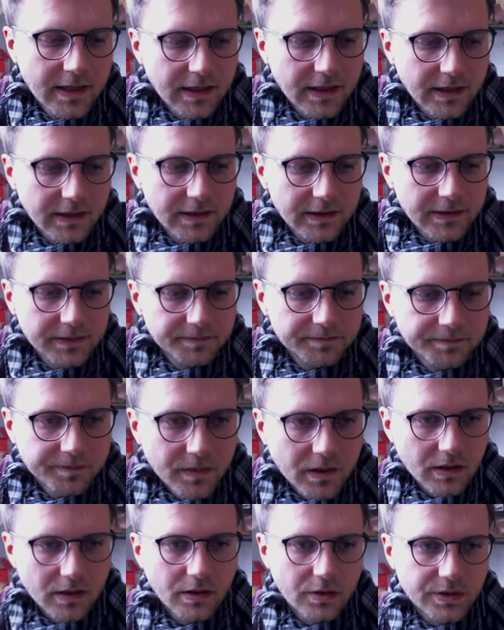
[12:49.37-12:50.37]
um,
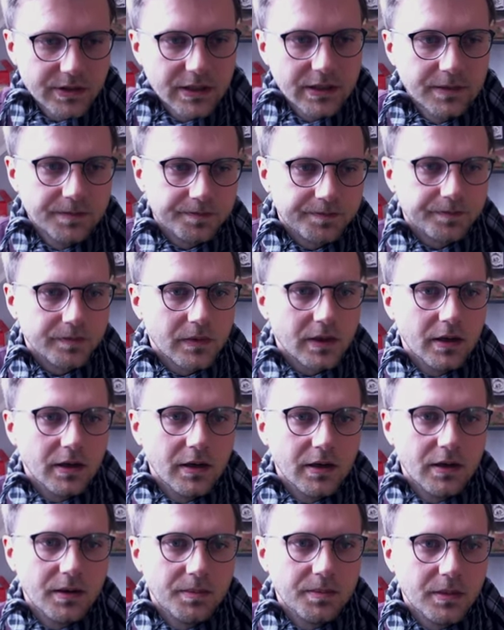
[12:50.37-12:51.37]
you see
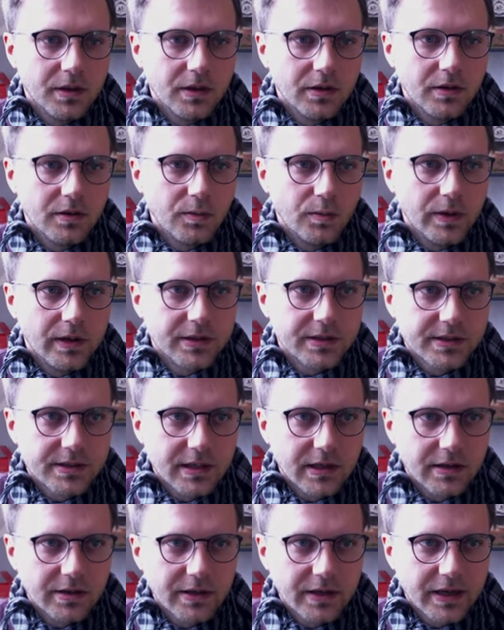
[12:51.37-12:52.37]
um, we're
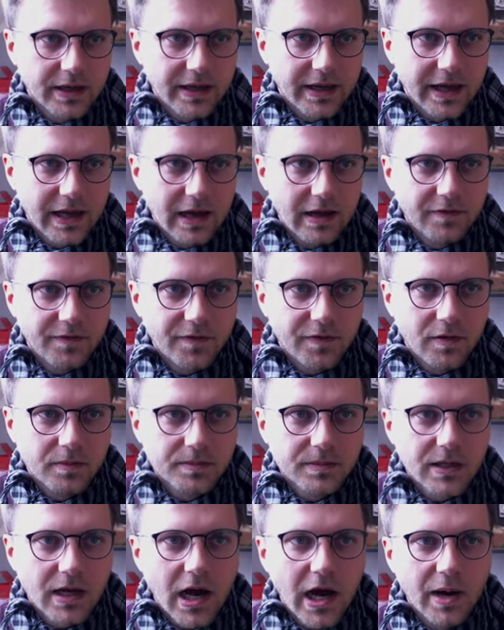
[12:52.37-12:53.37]
starting again from
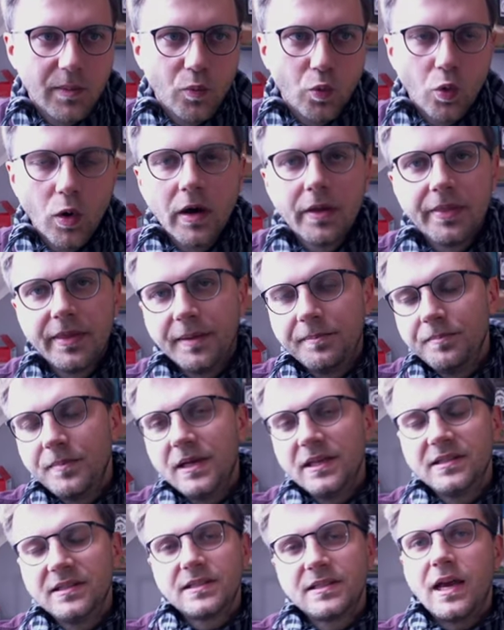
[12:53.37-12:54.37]
time one that
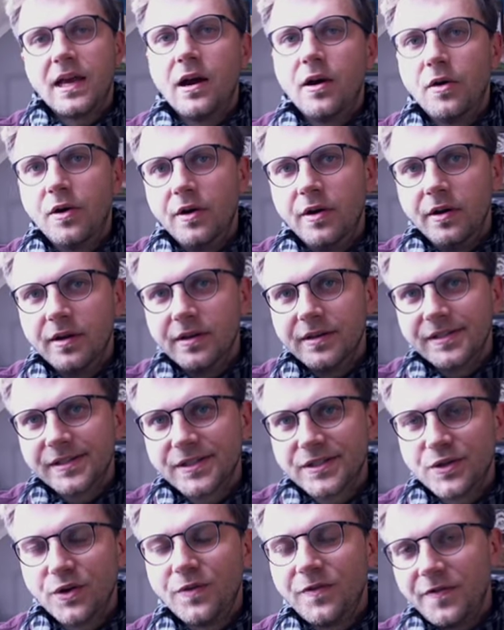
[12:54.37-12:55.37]
means our
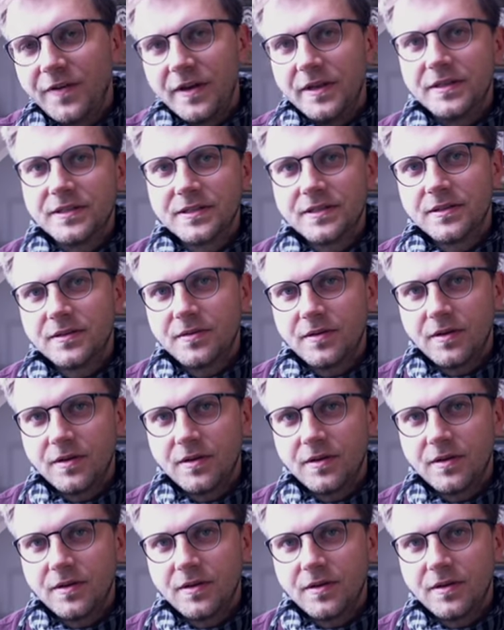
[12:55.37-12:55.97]
surface